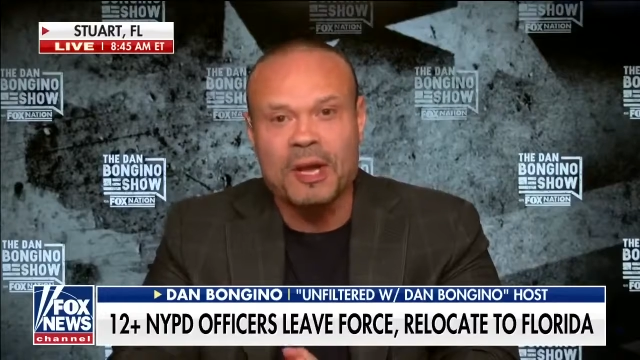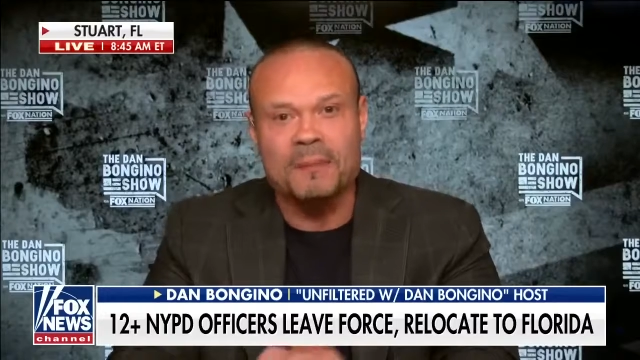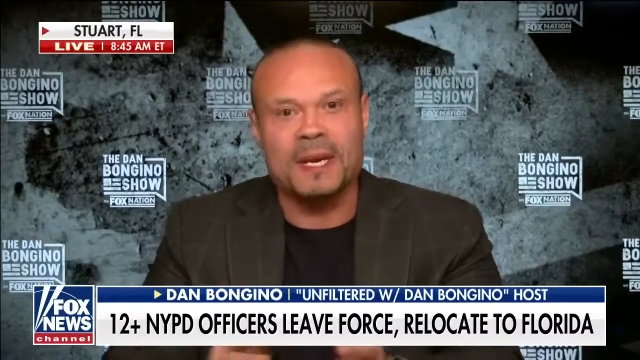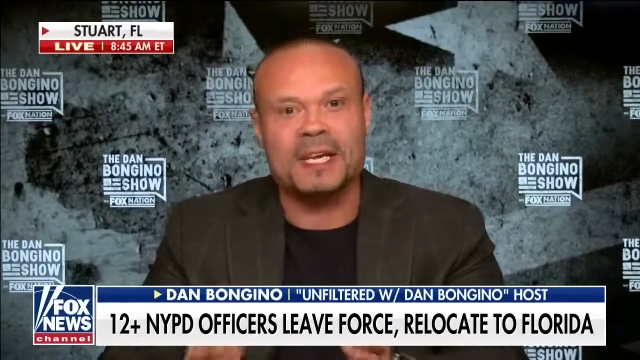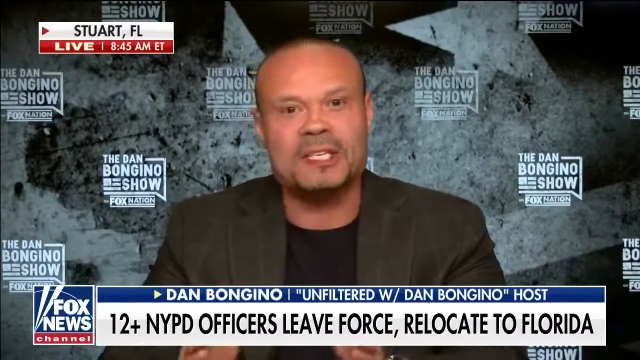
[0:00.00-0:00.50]

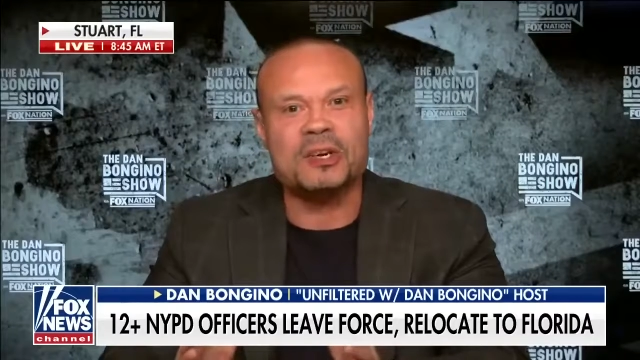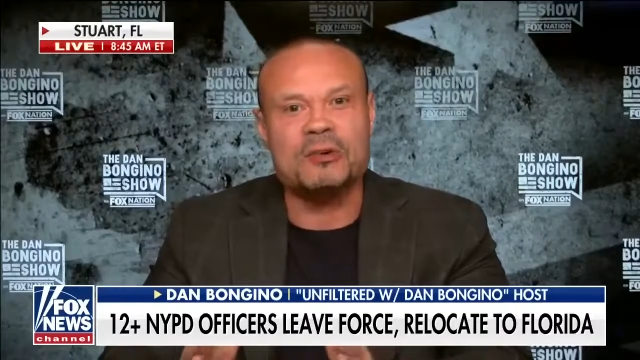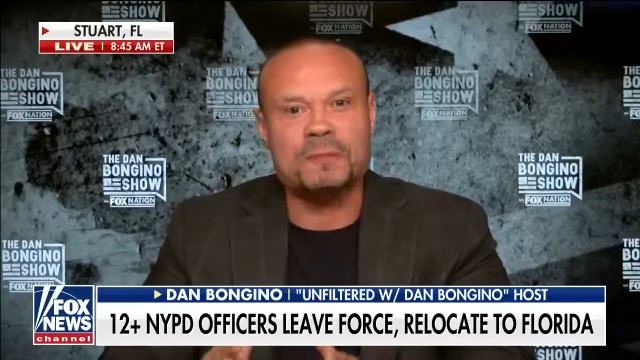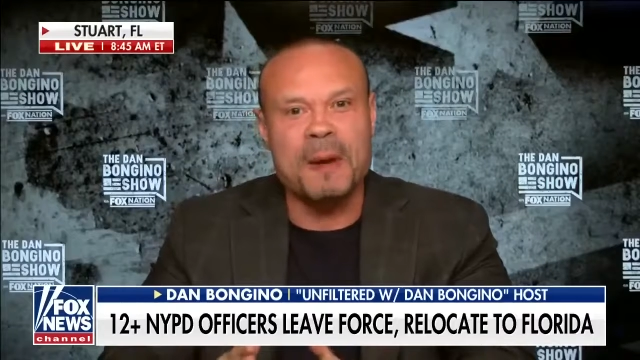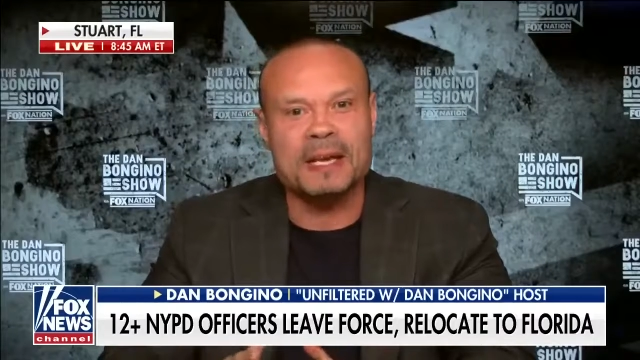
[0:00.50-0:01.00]
But it just
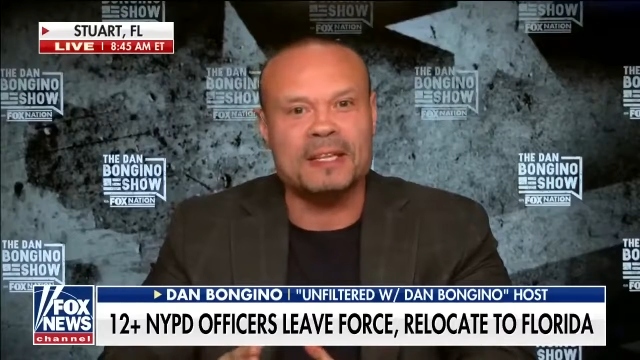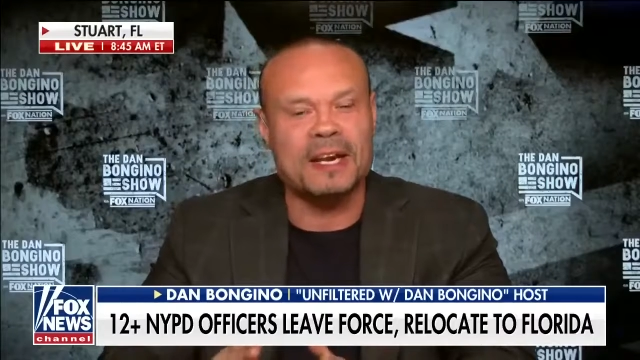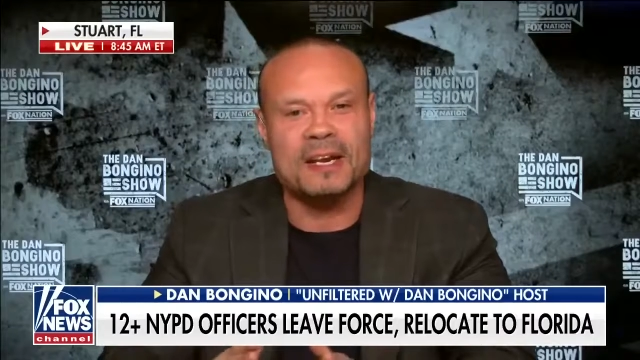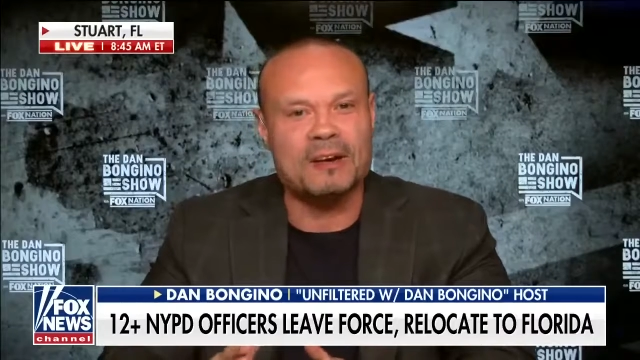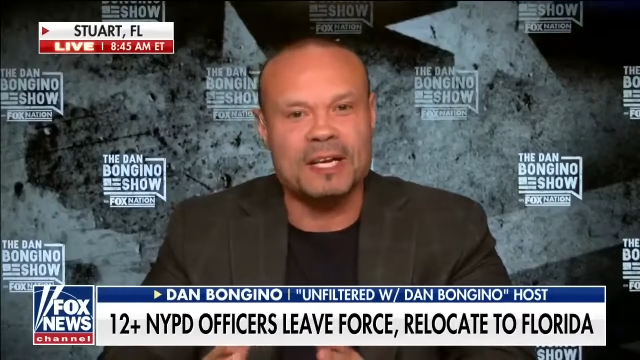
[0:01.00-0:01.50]
goes back to
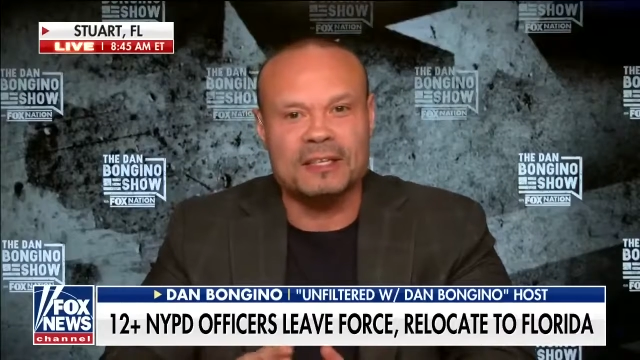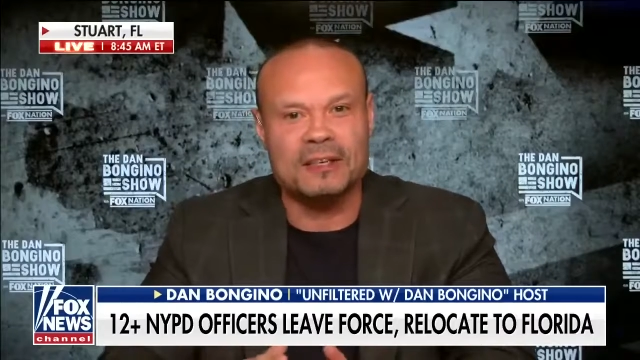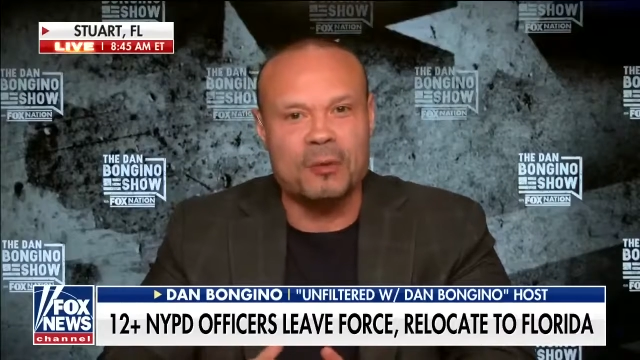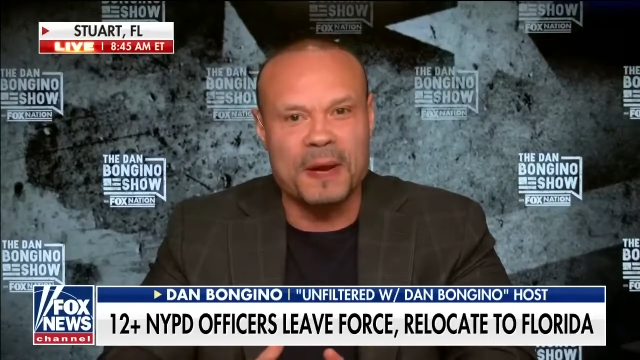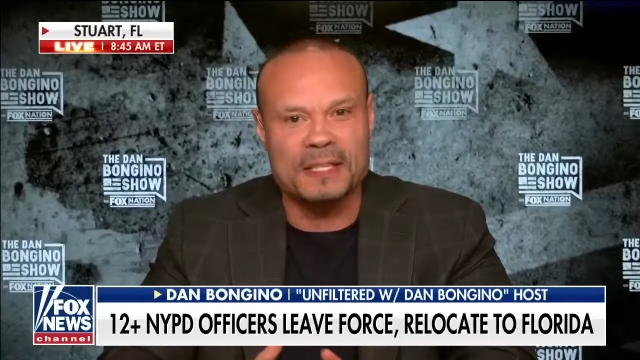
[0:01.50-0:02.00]
that, not to
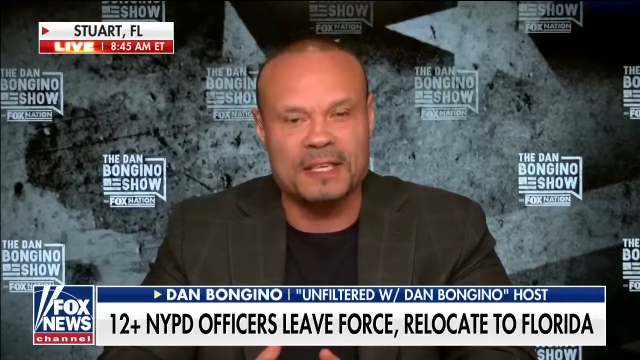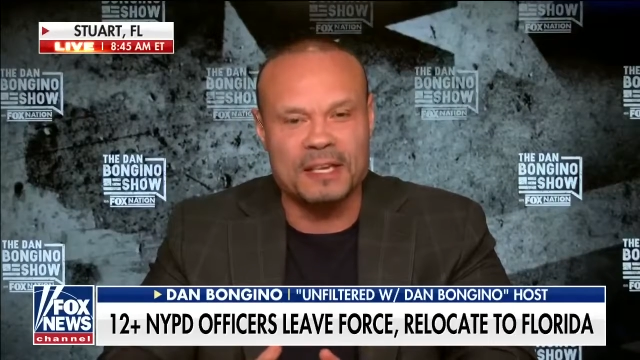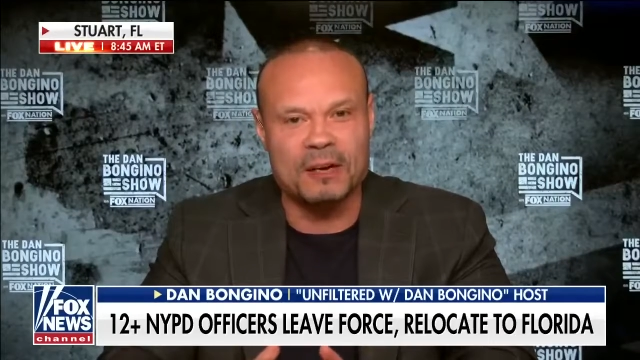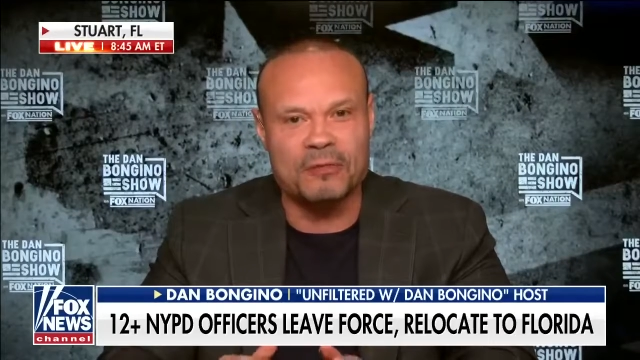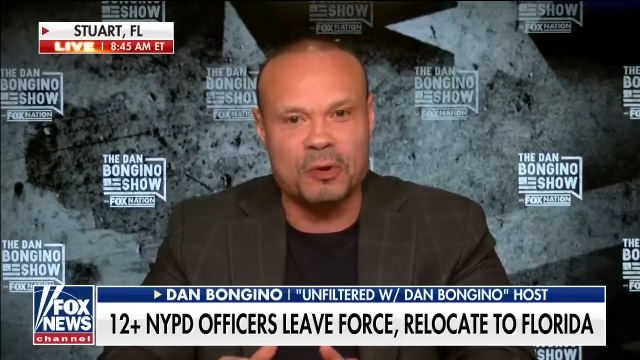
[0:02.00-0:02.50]
go back to
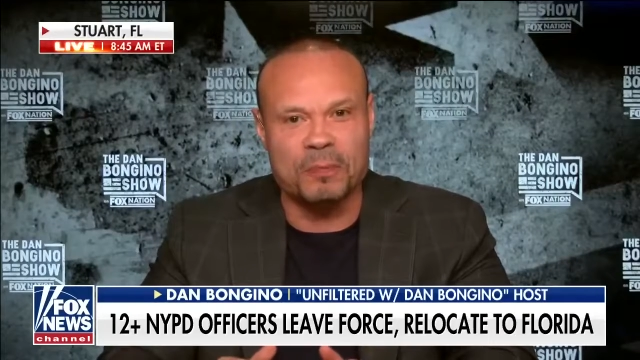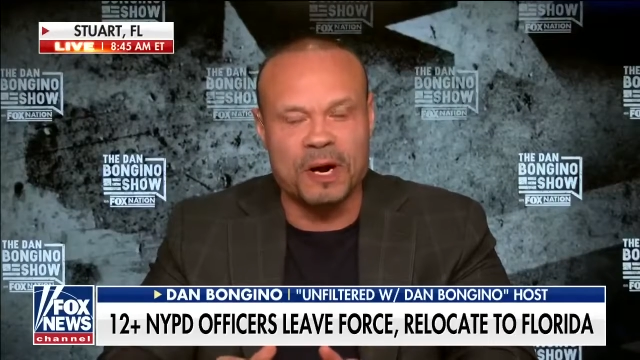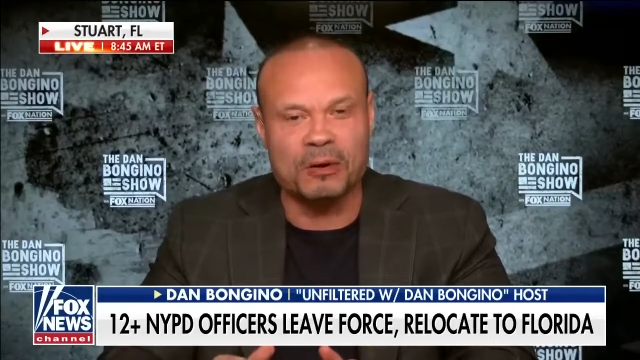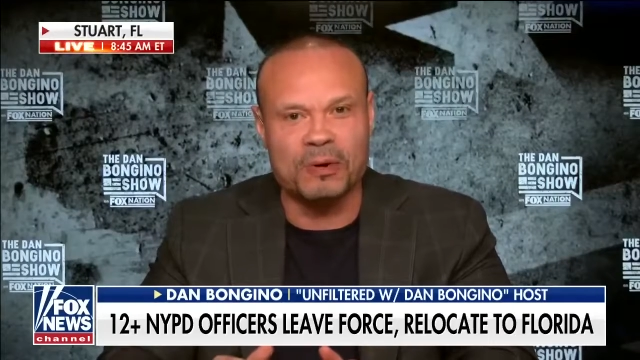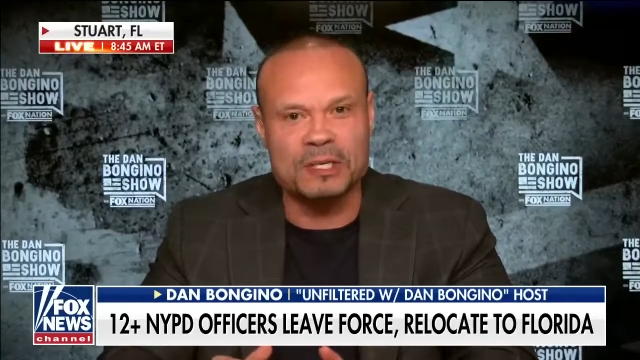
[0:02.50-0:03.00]
the interview, a
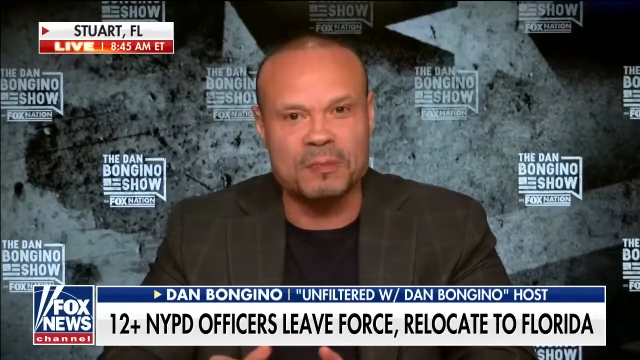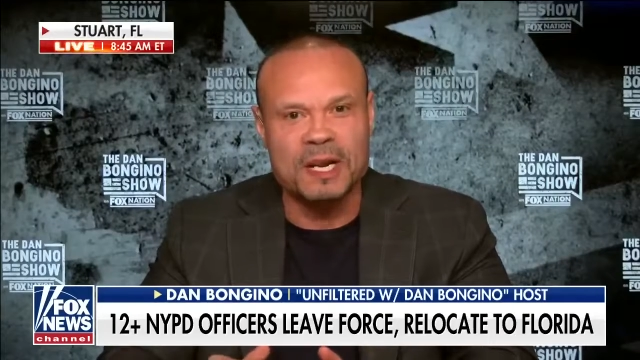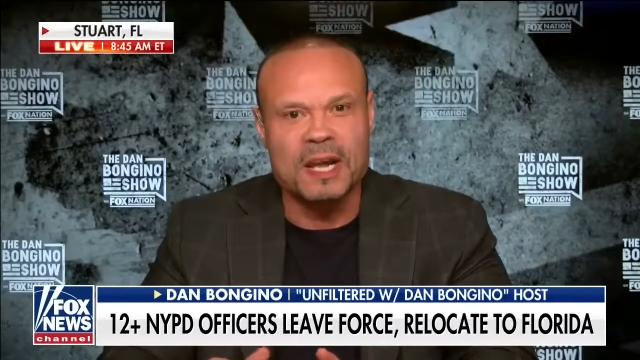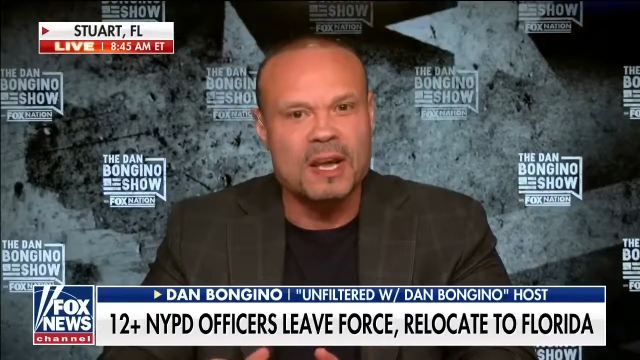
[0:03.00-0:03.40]
prior question, but